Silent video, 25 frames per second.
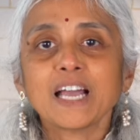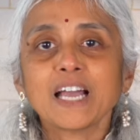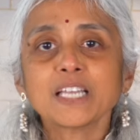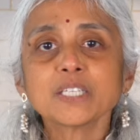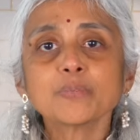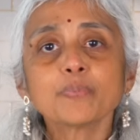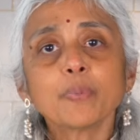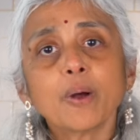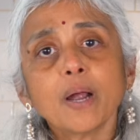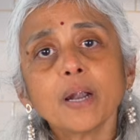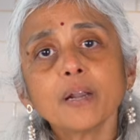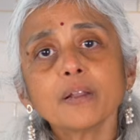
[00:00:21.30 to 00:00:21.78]

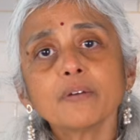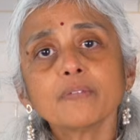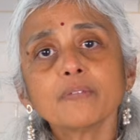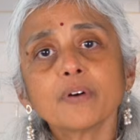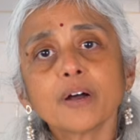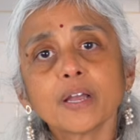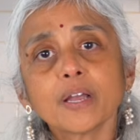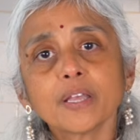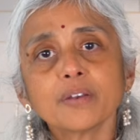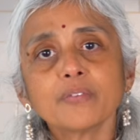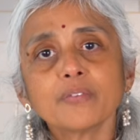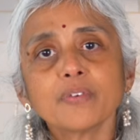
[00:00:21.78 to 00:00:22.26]
As part of
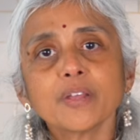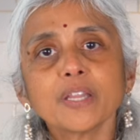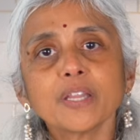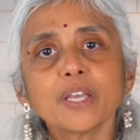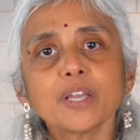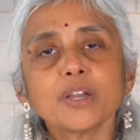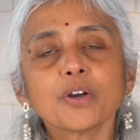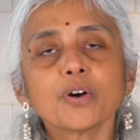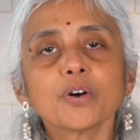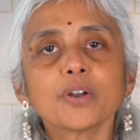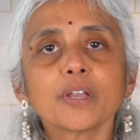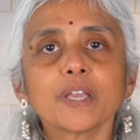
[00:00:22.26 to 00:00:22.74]

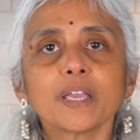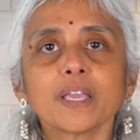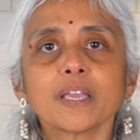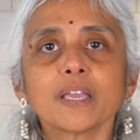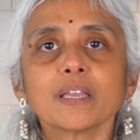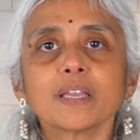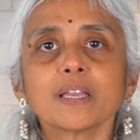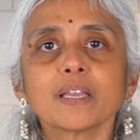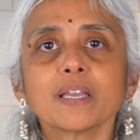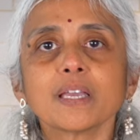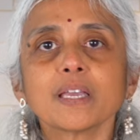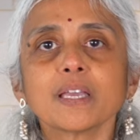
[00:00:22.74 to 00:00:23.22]
Ayurvedic cooking,
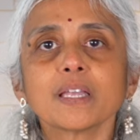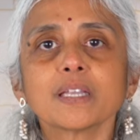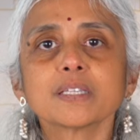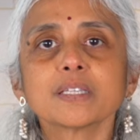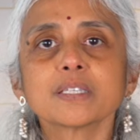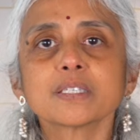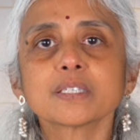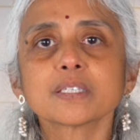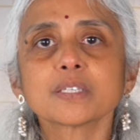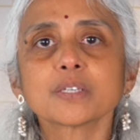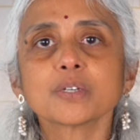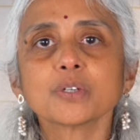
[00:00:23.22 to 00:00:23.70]

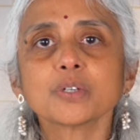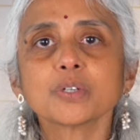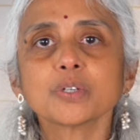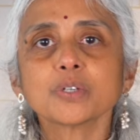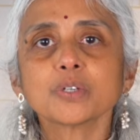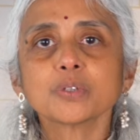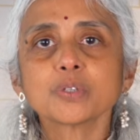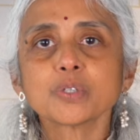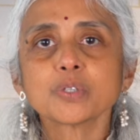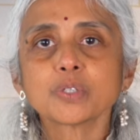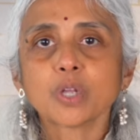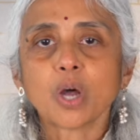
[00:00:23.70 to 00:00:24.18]
it's good
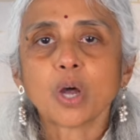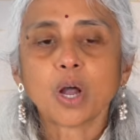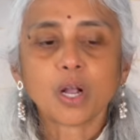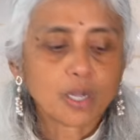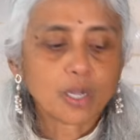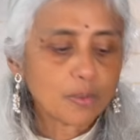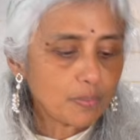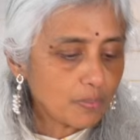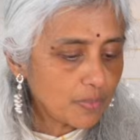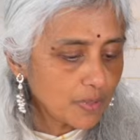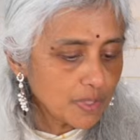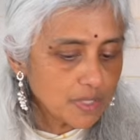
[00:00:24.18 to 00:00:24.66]
to stock
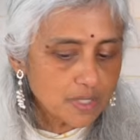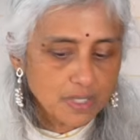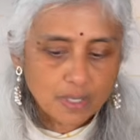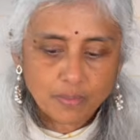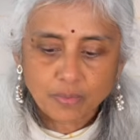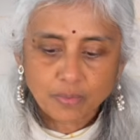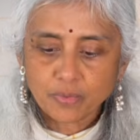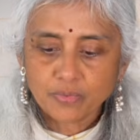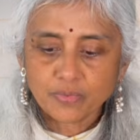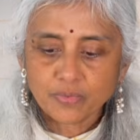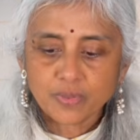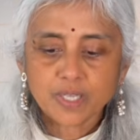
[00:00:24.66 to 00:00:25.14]
up with
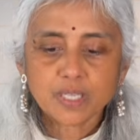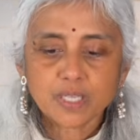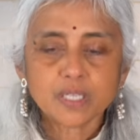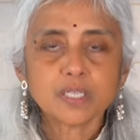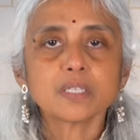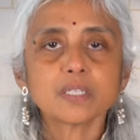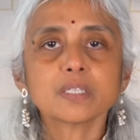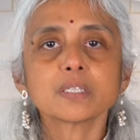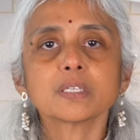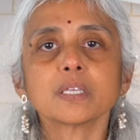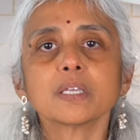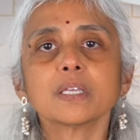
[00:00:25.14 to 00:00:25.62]
some of
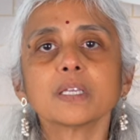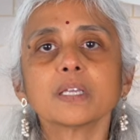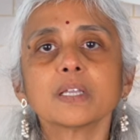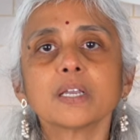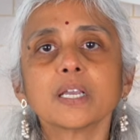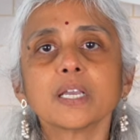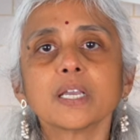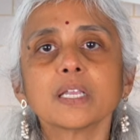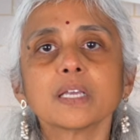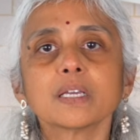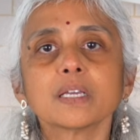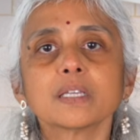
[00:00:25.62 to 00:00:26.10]
these
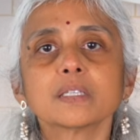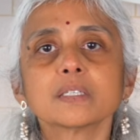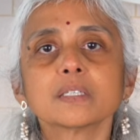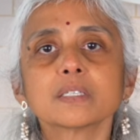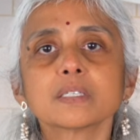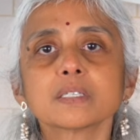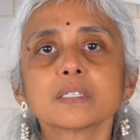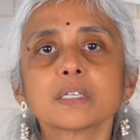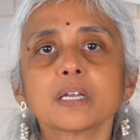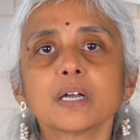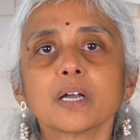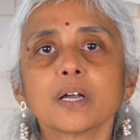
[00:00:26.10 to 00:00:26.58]

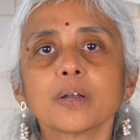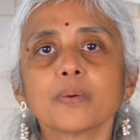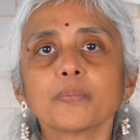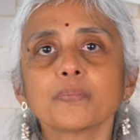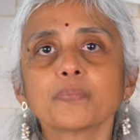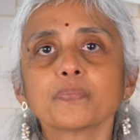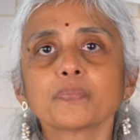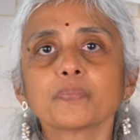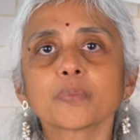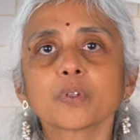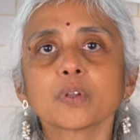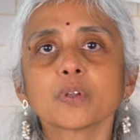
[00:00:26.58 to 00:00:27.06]
ingredients
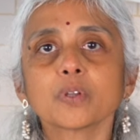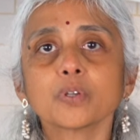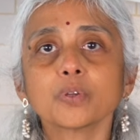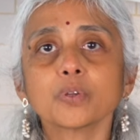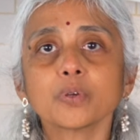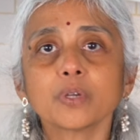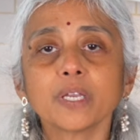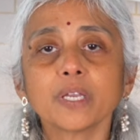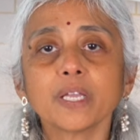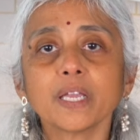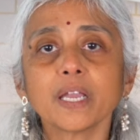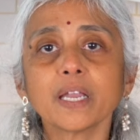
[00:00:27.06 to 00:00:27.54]
to
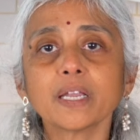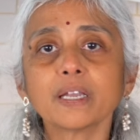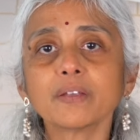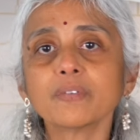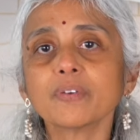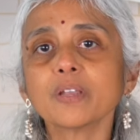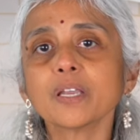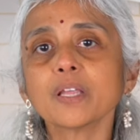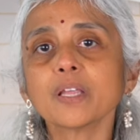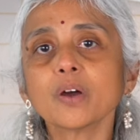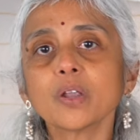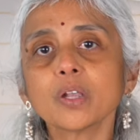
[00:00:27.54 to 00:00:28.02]
create a
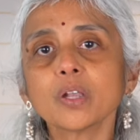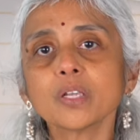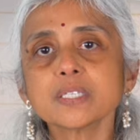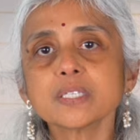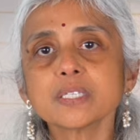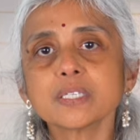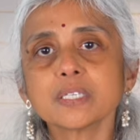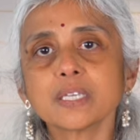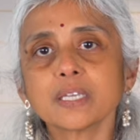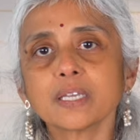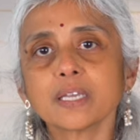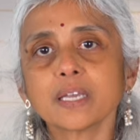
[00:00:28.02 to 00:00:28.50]
very
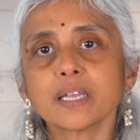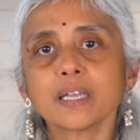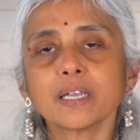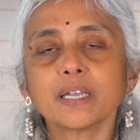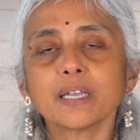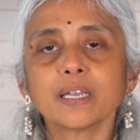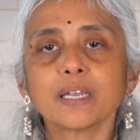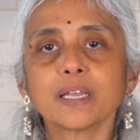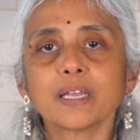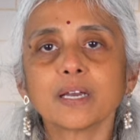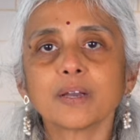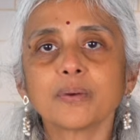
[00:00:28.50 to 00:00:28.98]
holistic
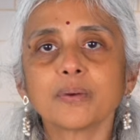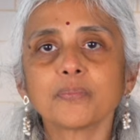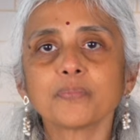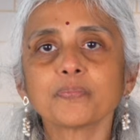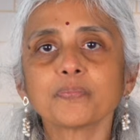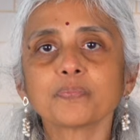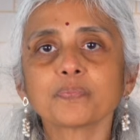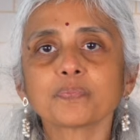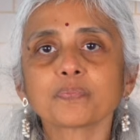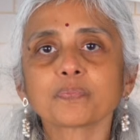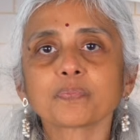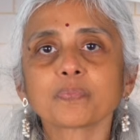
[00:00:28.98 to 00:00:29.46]
and
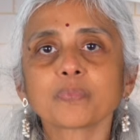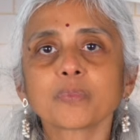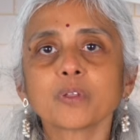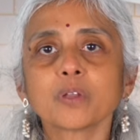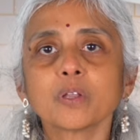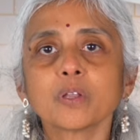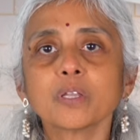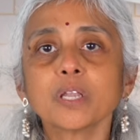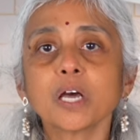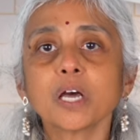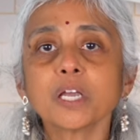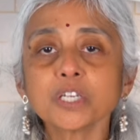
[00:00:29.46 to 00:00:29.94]

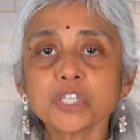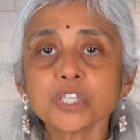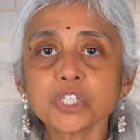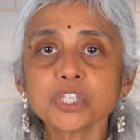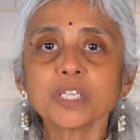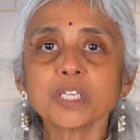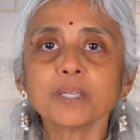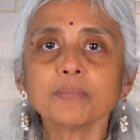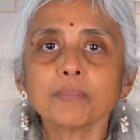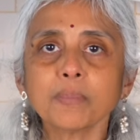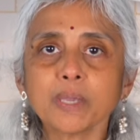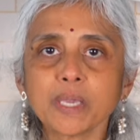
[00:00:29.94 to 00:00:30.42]

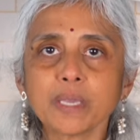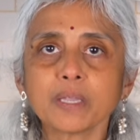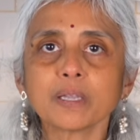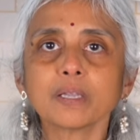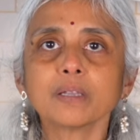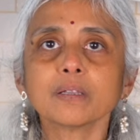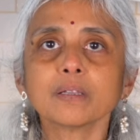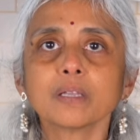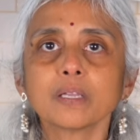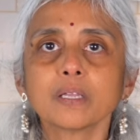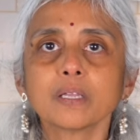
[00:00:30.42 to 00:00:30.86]
nourishing meal.